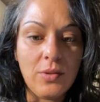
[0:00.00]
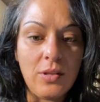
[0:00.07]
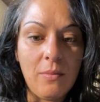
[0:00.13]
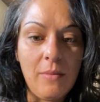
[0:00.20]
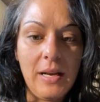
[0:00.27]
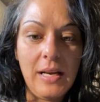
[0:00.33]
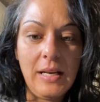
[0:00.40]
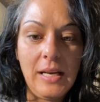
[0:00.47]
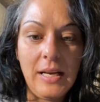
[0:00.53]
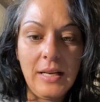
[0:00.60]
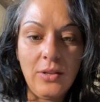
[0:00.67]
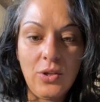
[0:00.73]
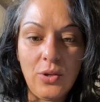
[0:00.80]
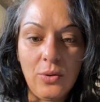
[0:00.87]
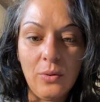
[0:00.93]
Somebody
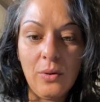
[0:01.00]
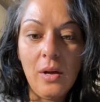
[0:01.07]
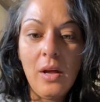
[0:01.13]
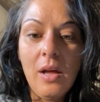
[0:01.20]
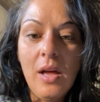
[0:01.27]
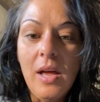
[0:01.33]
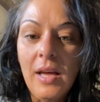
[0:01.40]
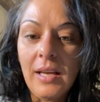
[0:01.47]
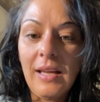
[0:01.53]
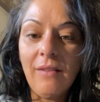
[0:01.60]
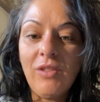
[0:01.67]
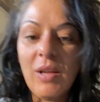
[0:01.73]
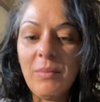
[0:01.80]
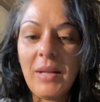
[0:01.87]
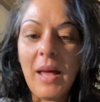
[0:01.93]
needing to
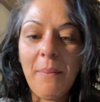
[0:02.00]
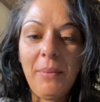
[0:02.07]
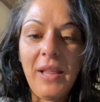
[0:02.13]
give them that